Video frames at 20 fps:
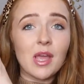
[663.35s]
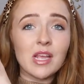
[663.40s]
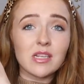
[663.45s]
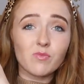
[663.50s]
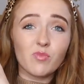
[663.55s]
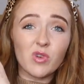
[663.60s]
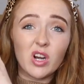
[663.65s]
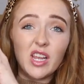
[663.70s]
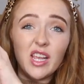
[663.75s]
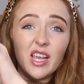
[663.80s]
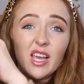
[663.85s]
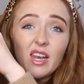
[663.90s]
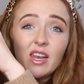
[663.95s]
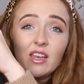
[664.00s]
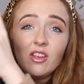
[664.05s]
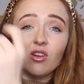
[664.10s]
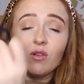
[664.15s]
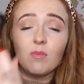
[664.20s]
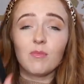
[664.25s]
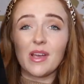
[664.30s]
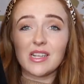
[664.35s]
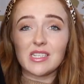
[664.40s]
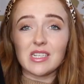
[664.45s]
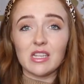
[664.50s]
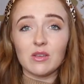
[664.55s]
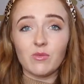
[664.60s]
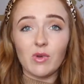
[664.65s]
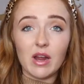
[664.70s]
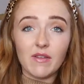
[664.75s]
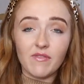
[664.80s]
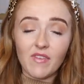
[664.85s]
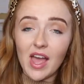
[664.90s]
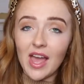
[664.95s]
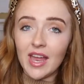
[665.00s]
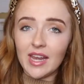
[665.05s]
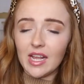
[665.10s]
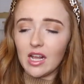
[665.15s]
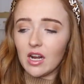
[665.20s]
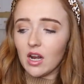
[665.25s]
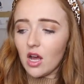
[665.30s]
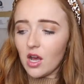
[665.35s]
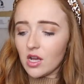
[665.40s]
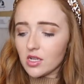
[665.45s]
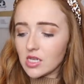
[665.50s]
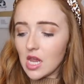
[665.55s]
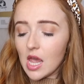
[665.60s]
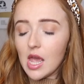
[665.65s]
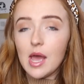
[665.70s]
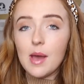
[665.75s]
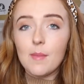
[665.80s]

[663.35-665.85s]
It's brilliant. You can basically wear it for any class,